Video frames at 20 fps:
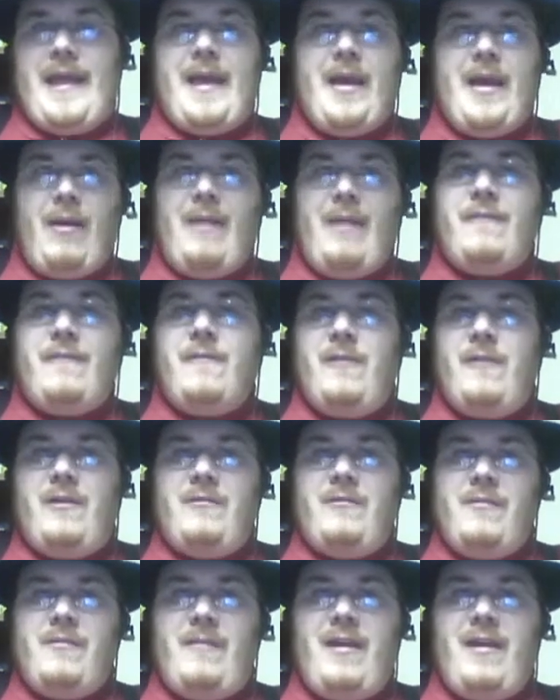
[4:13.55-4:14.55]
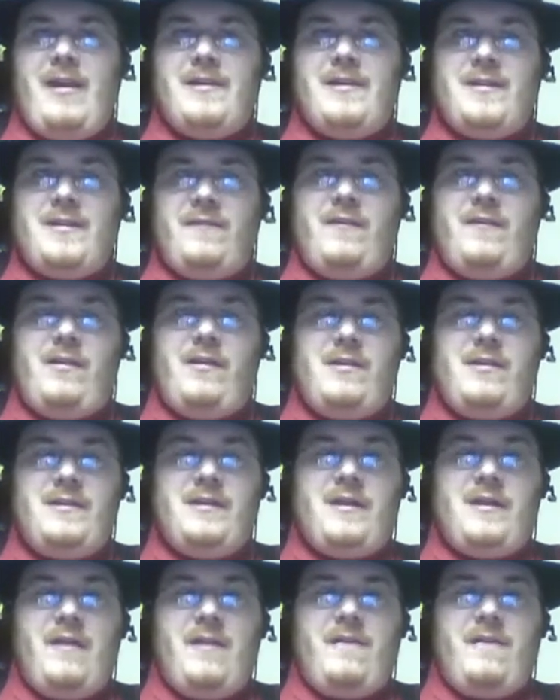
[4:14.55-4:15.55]
However, it remains a very
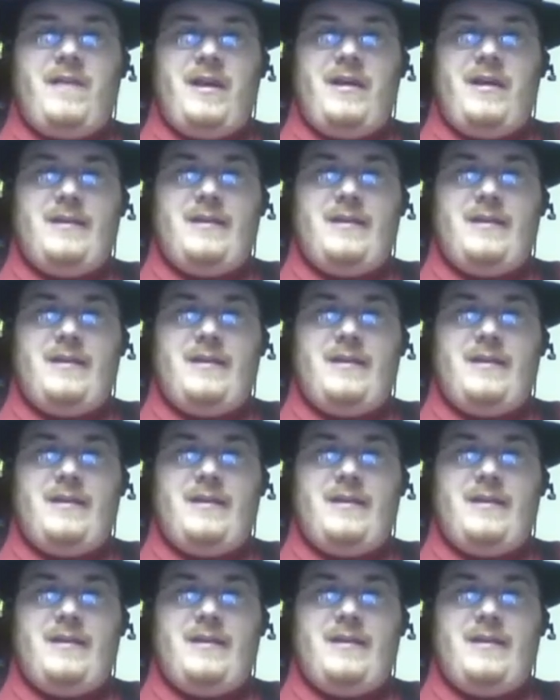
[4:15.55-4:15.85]
significant